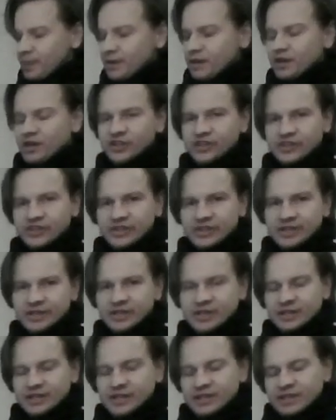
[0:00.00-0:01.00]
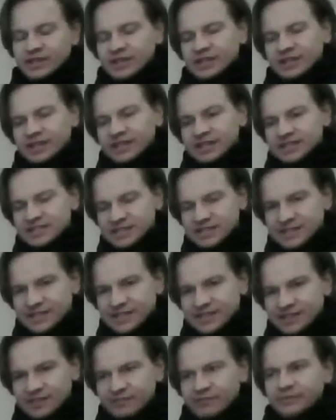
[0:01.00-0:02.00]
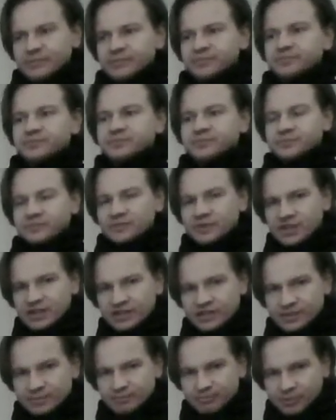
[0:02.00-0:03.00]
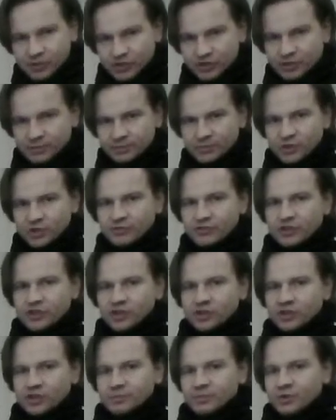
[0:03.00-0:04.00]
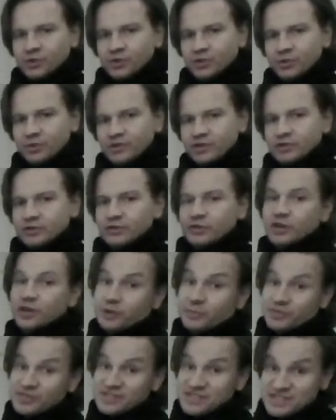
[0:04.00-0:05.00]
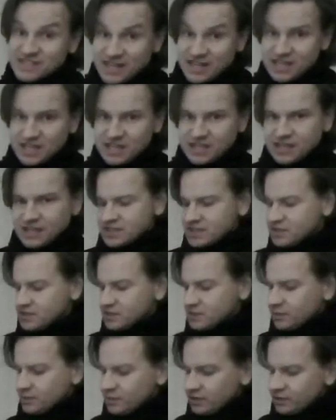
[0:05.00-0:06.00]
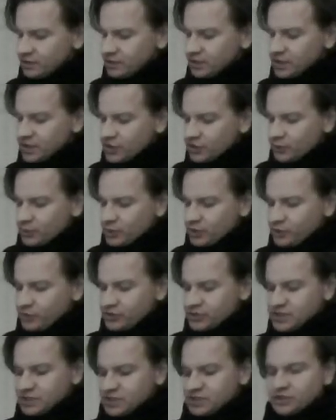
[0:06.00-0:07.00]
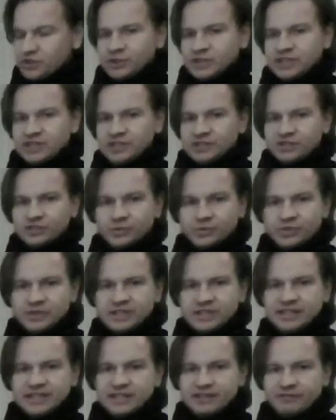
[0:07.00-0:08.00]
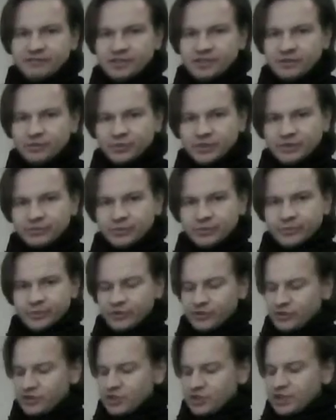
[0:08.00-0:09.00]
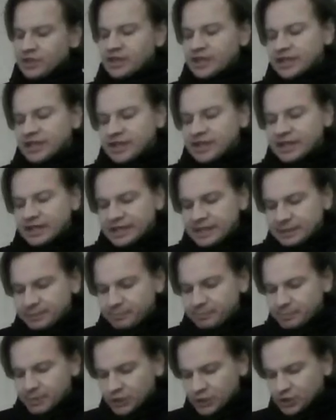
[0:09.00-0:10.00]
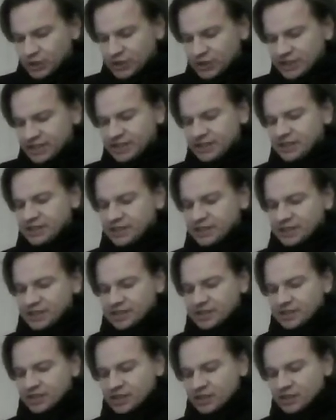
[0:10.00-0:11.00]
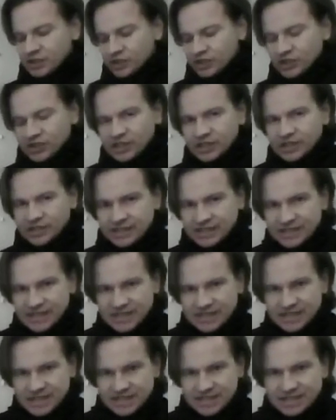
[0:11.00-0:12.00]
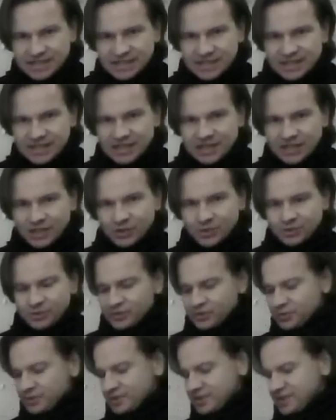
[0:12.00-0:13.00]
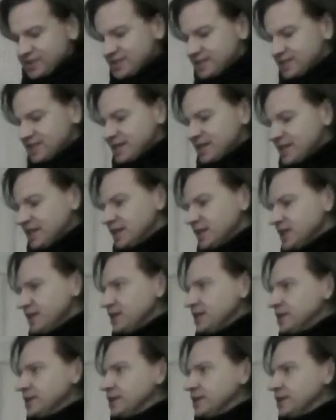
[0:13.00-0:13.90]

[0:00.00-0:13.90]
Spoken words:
under the sleeve at the bottom of the armhole, or arm side as it's called. We continue to the level where we want the pocket. Ease it out to the side.